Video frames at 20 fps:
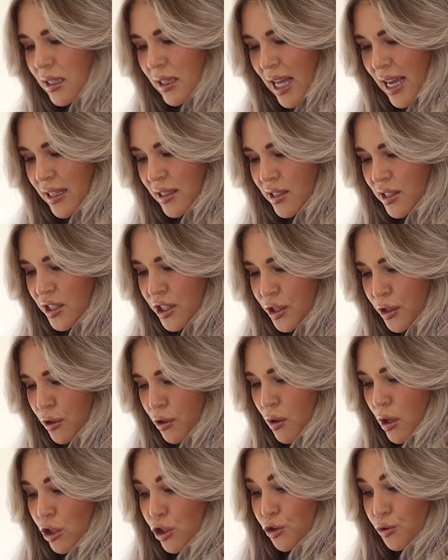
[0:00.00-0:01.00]
let's
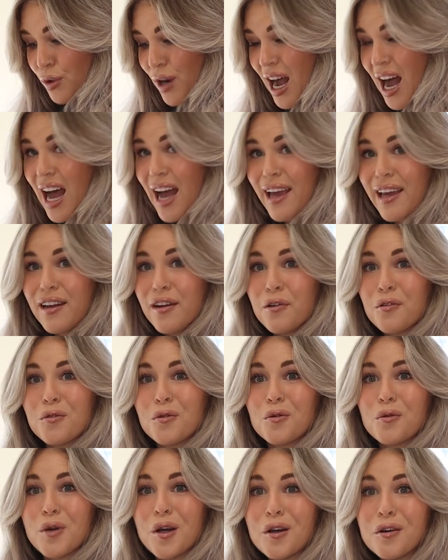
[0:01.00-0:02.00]
do dried
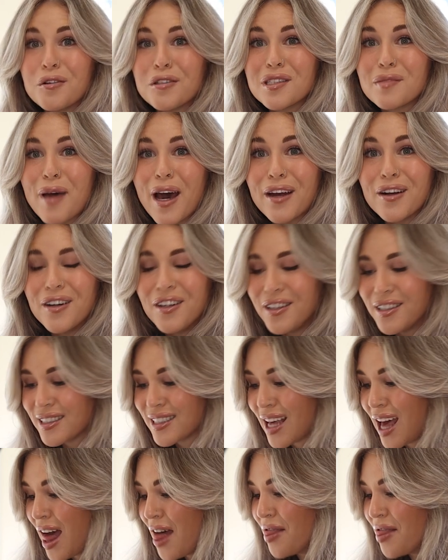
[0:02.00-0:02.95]
rose petals.